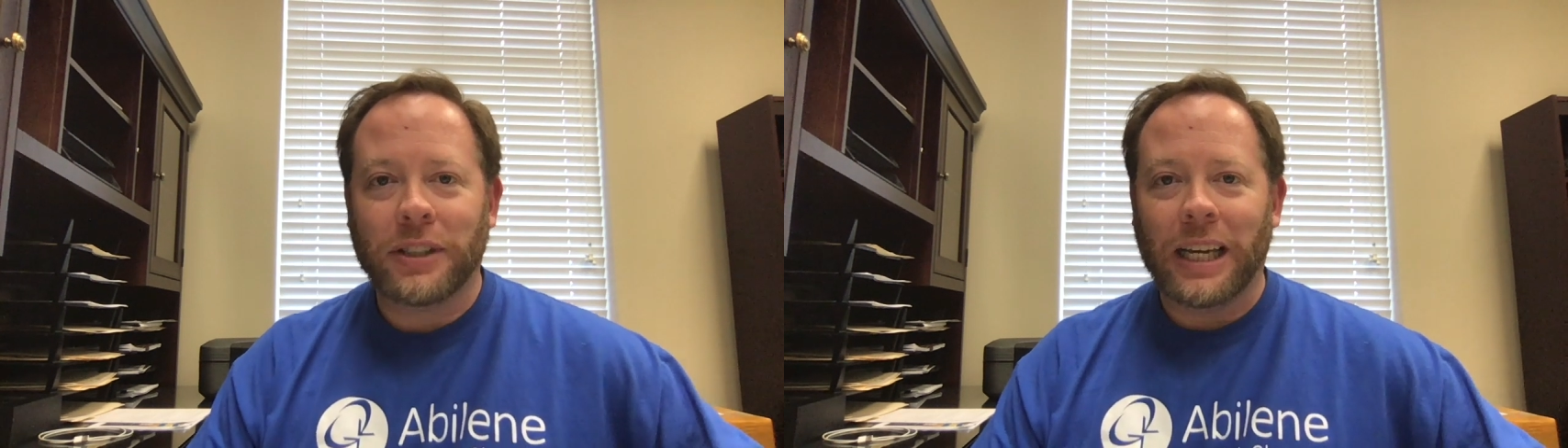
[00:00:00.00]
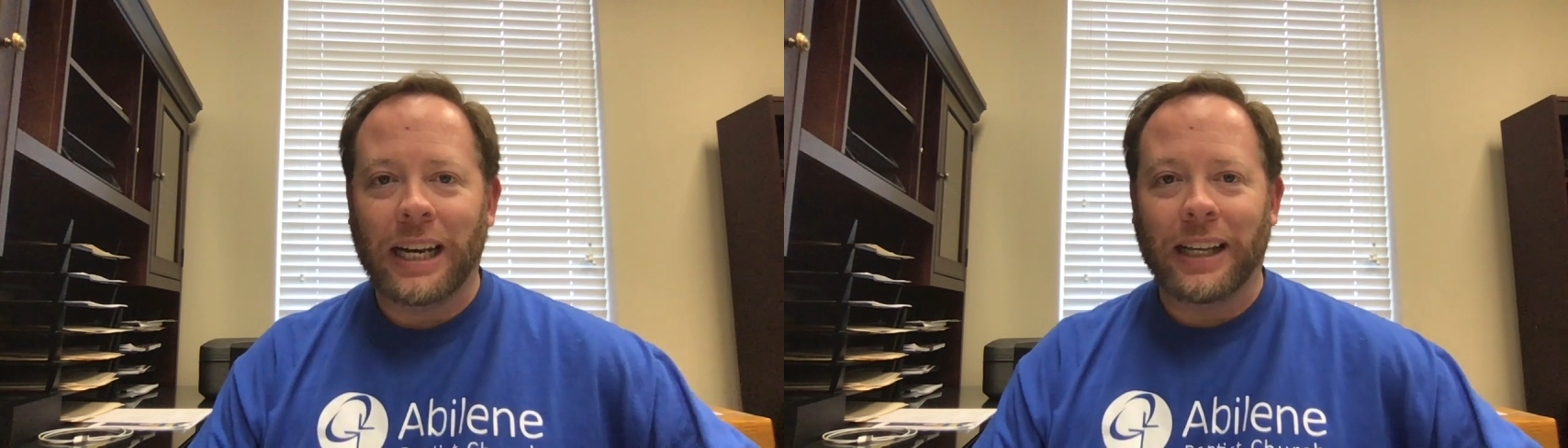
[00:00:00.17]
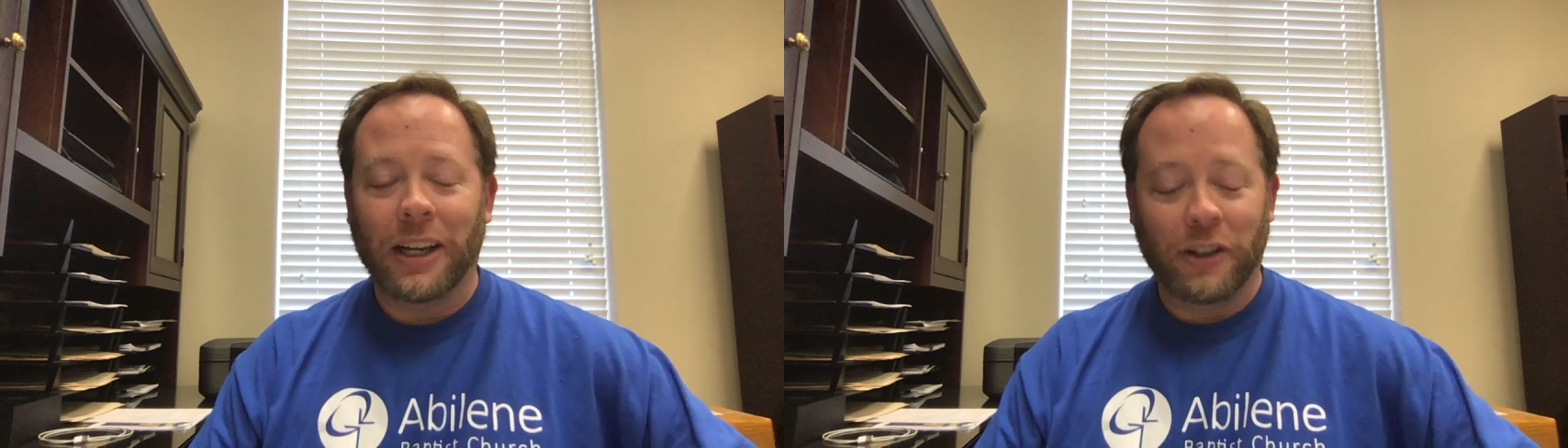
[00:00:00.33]

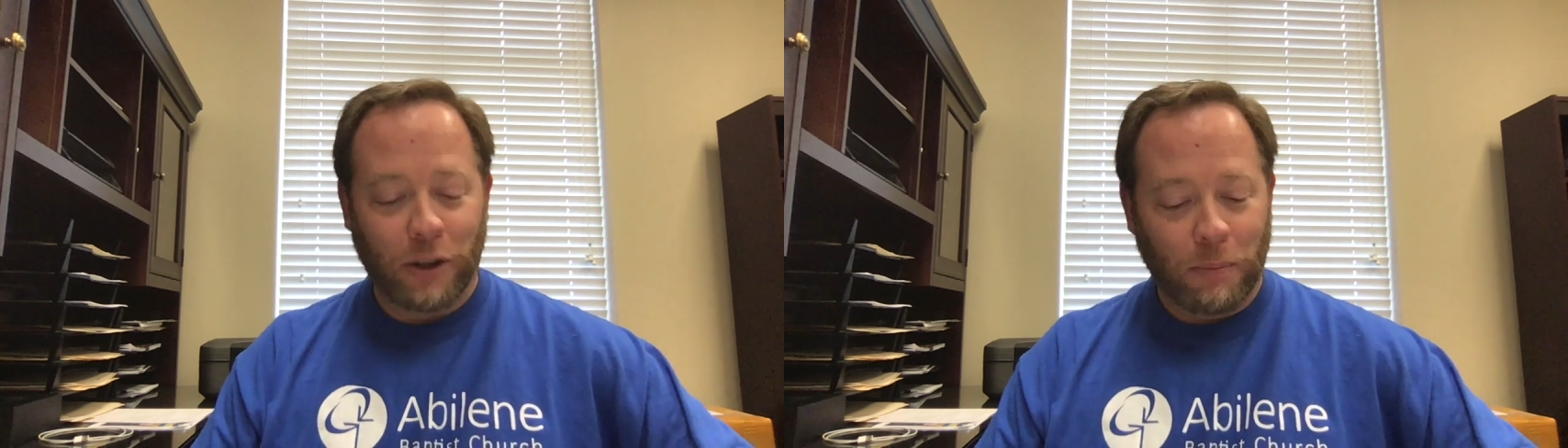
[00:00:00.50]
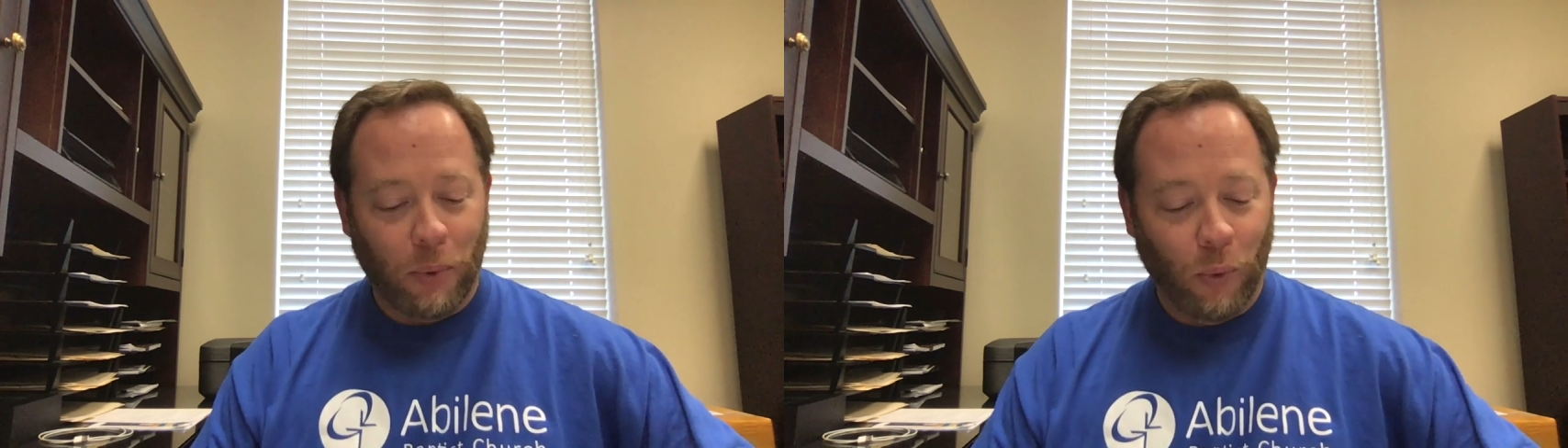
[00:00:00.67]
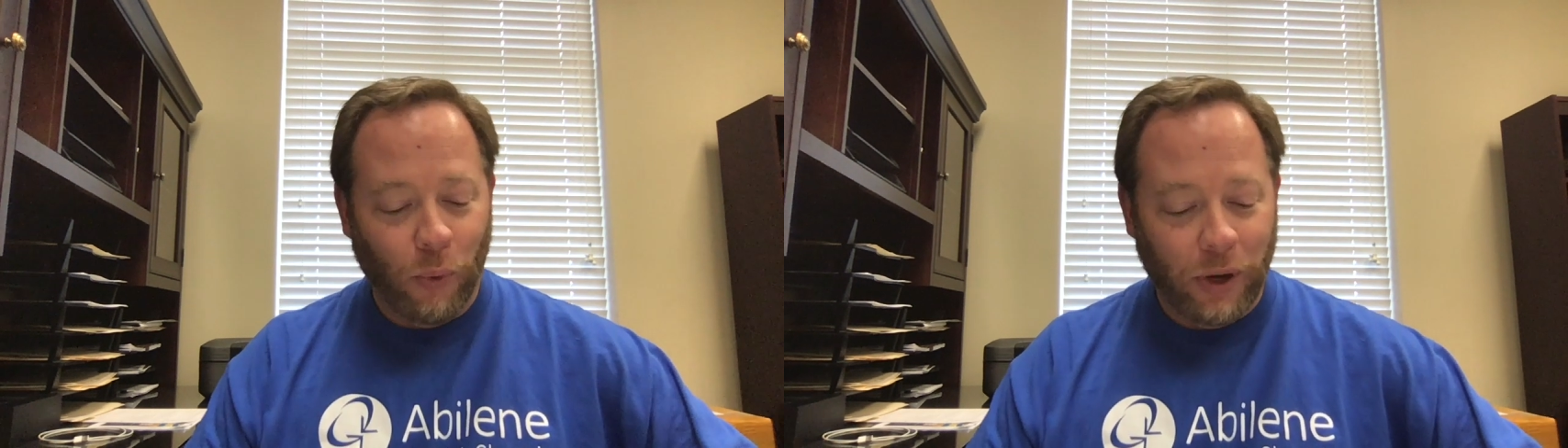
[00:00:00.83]
kind of cut to the
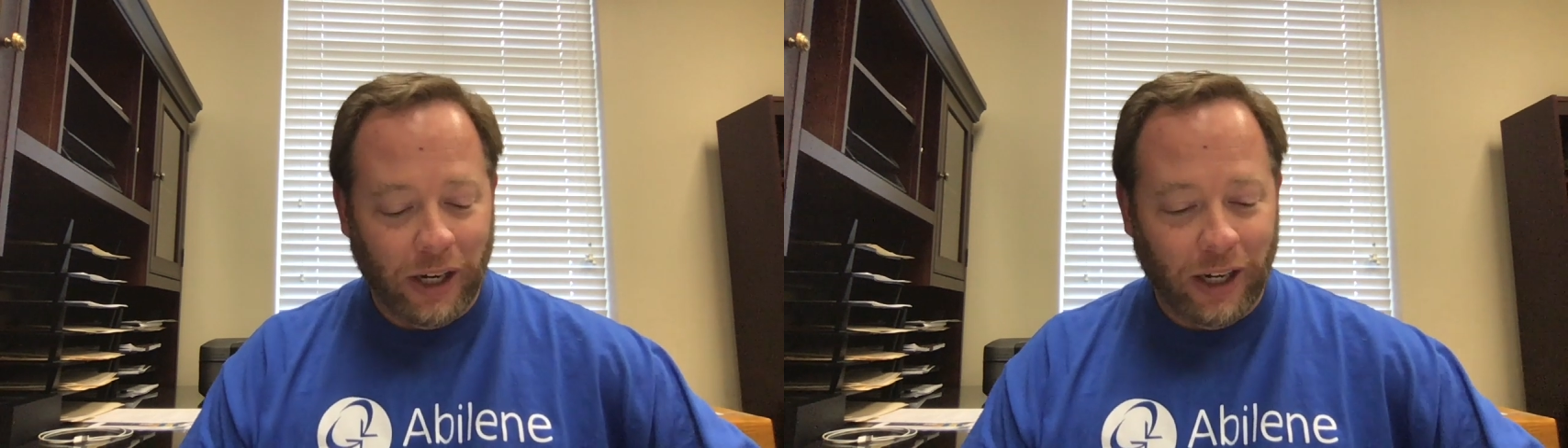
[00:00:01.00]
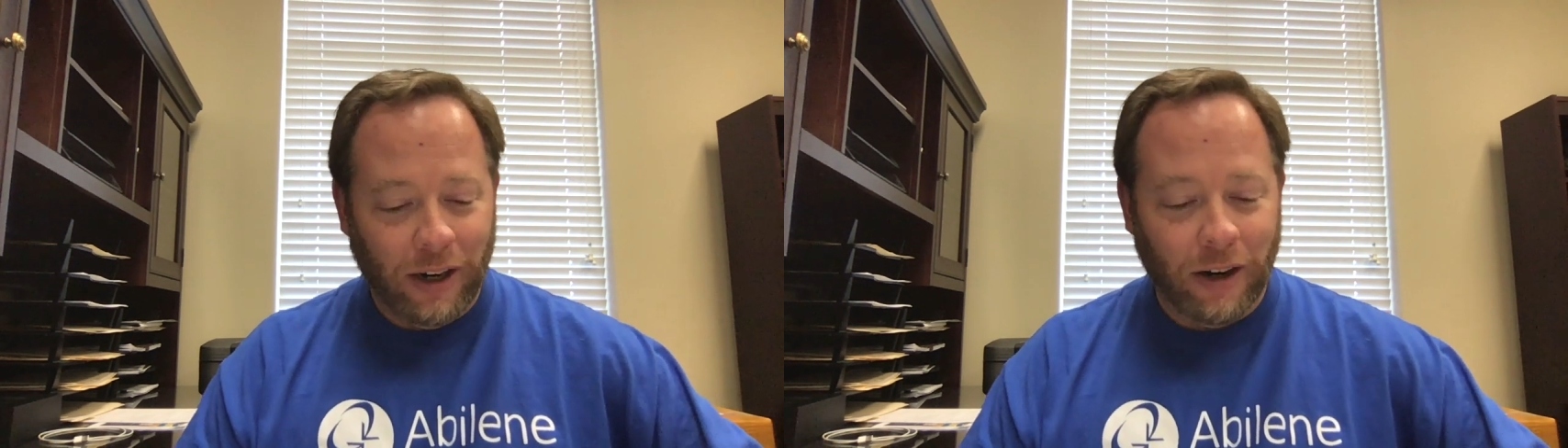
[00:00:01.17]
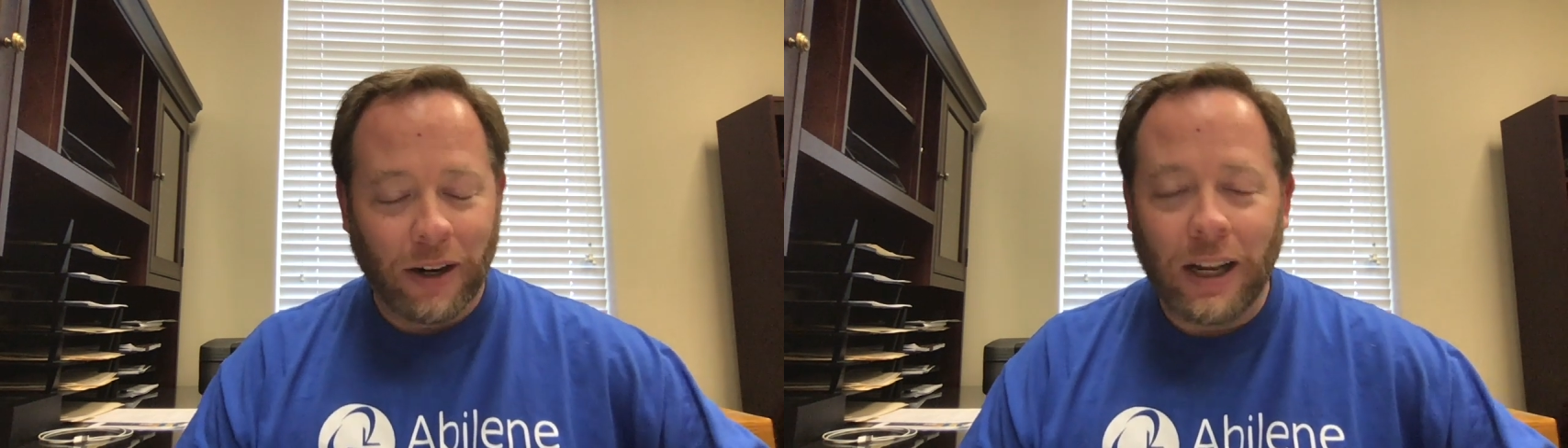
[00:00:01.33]
point
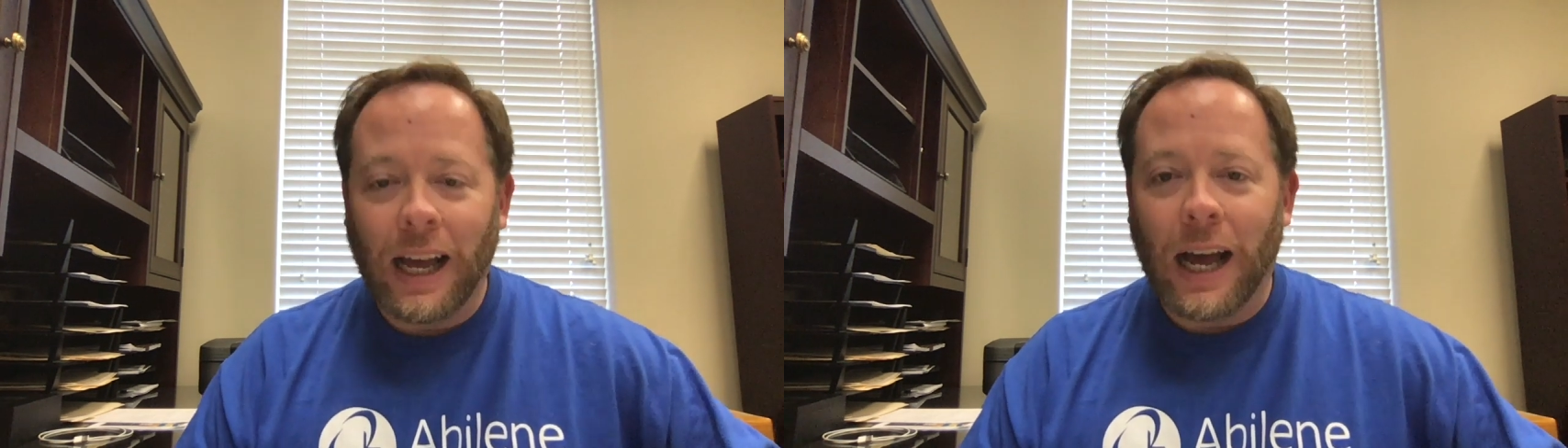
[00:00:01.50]
here.